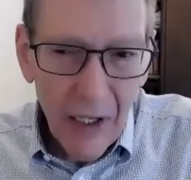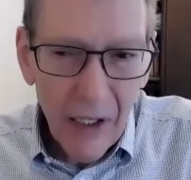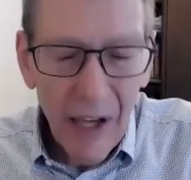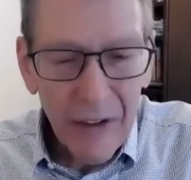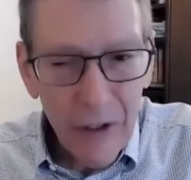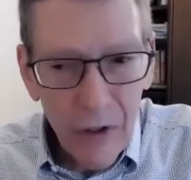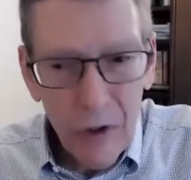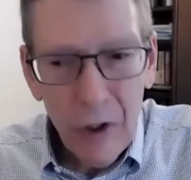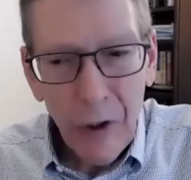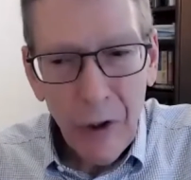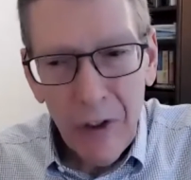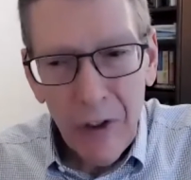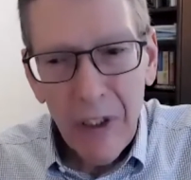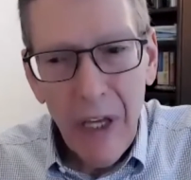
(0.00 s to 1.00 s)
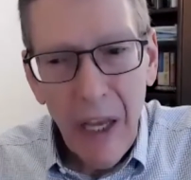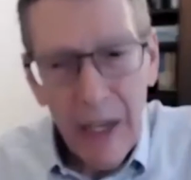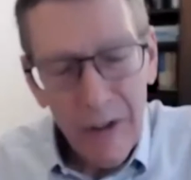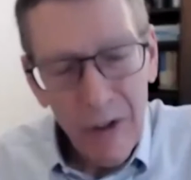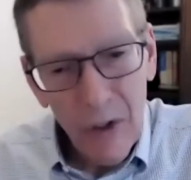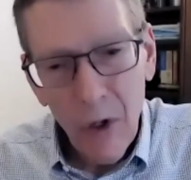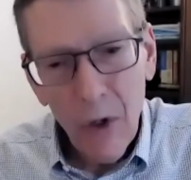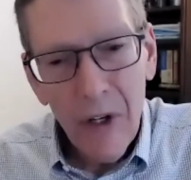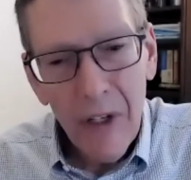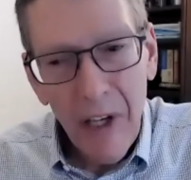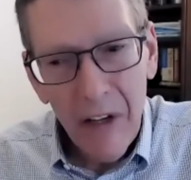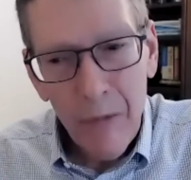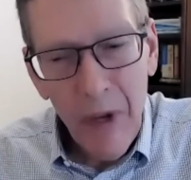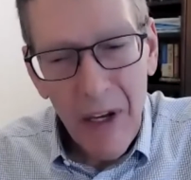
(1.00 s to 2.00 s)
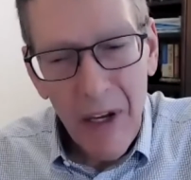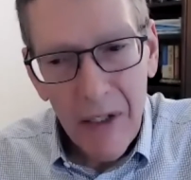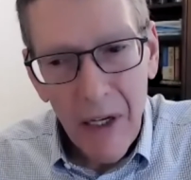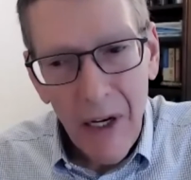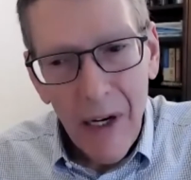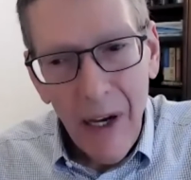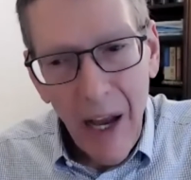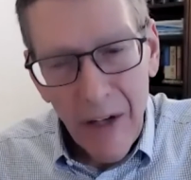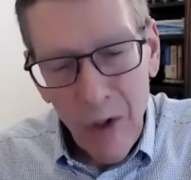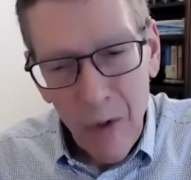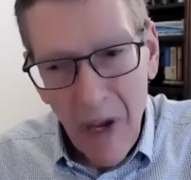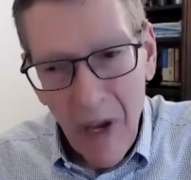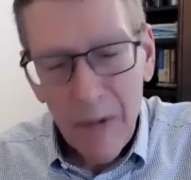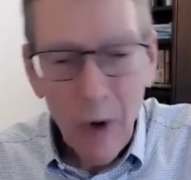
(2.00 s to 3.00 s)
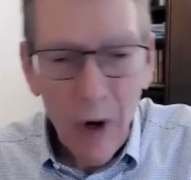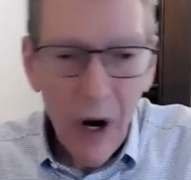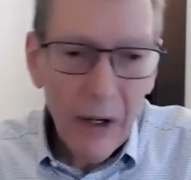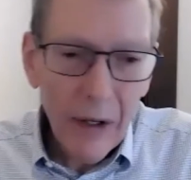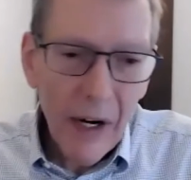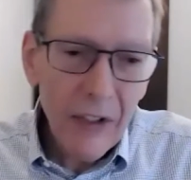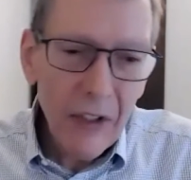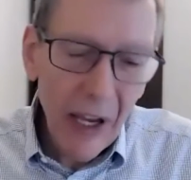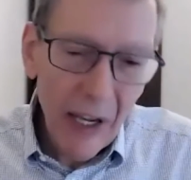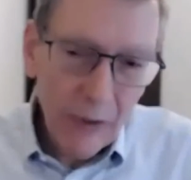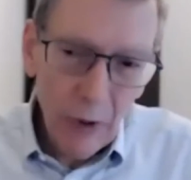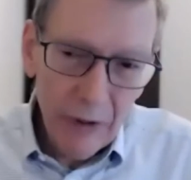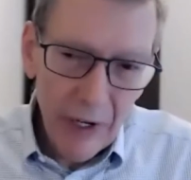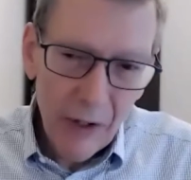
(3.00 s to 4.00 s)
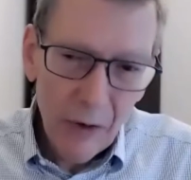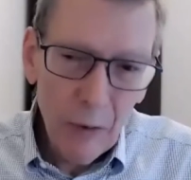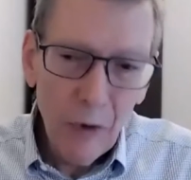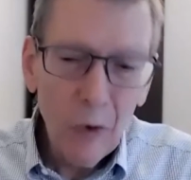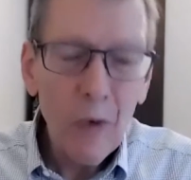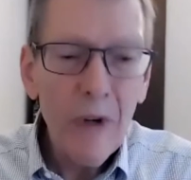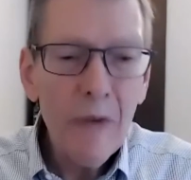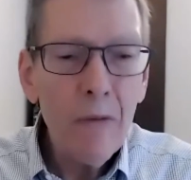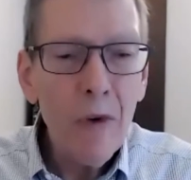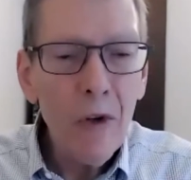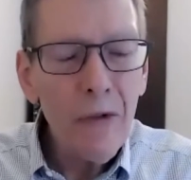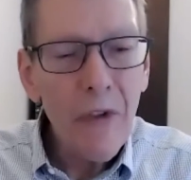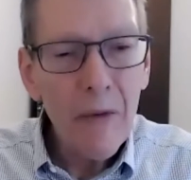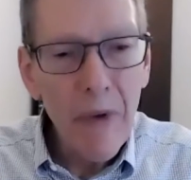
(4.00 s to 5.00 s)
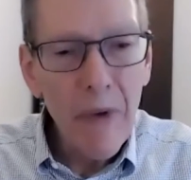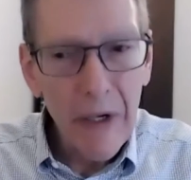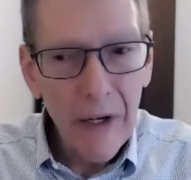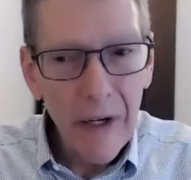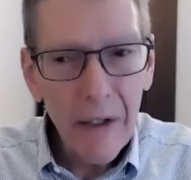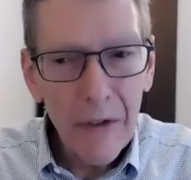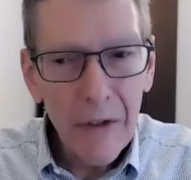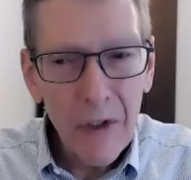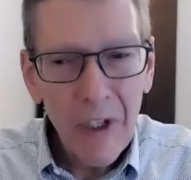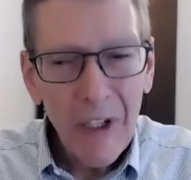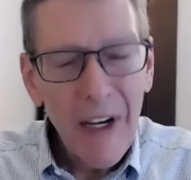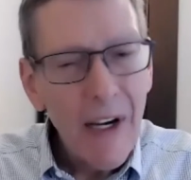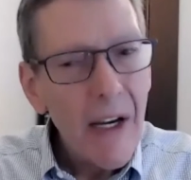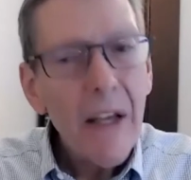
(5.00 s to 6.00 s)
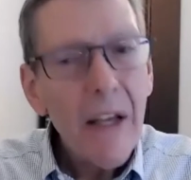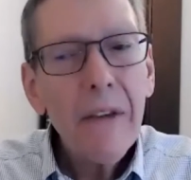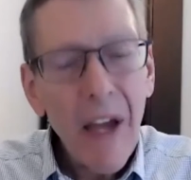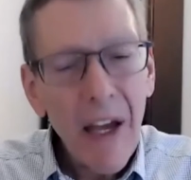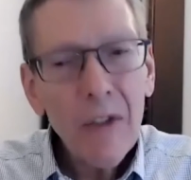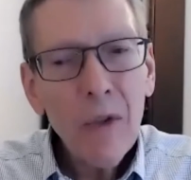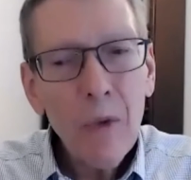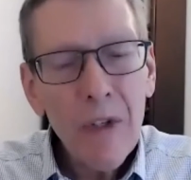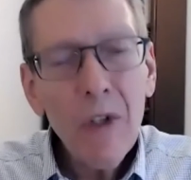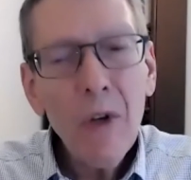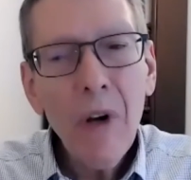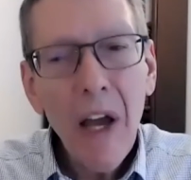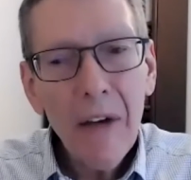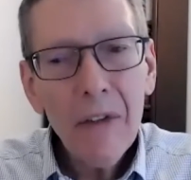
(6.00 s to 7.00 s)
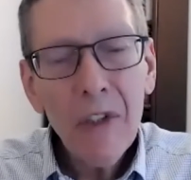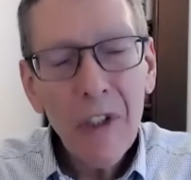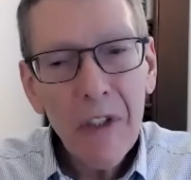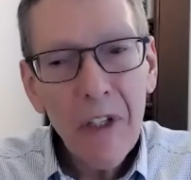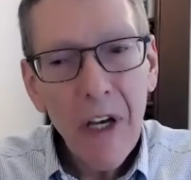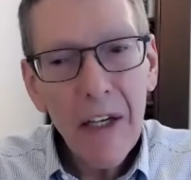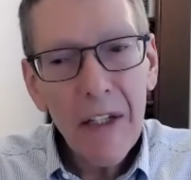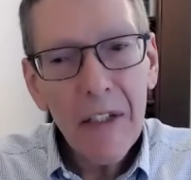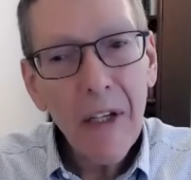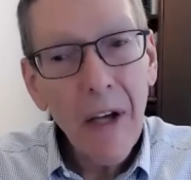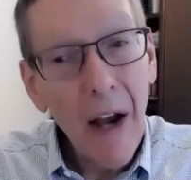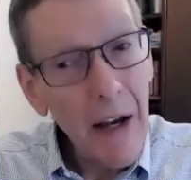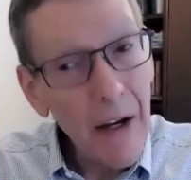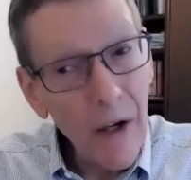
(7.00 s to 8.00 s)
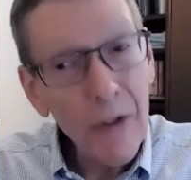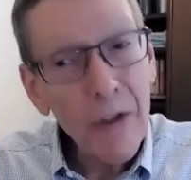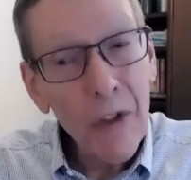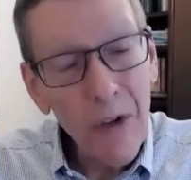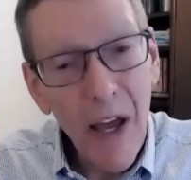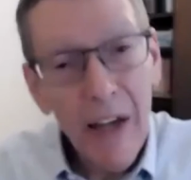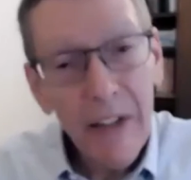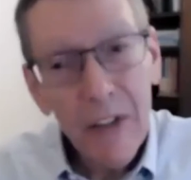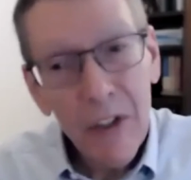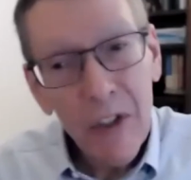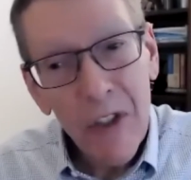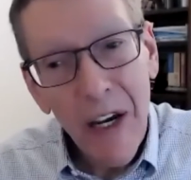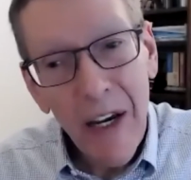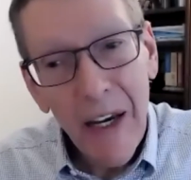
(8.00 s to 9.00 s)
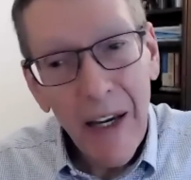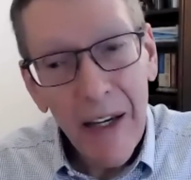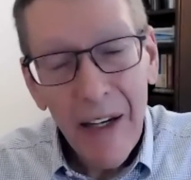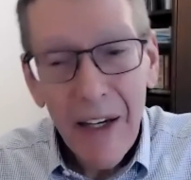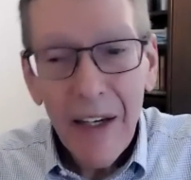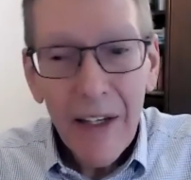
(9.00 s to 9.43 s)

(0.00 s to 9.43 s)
like New Jersey and New York have been, and you make progress and you remove the barriers, that's when you have success. I also like to say,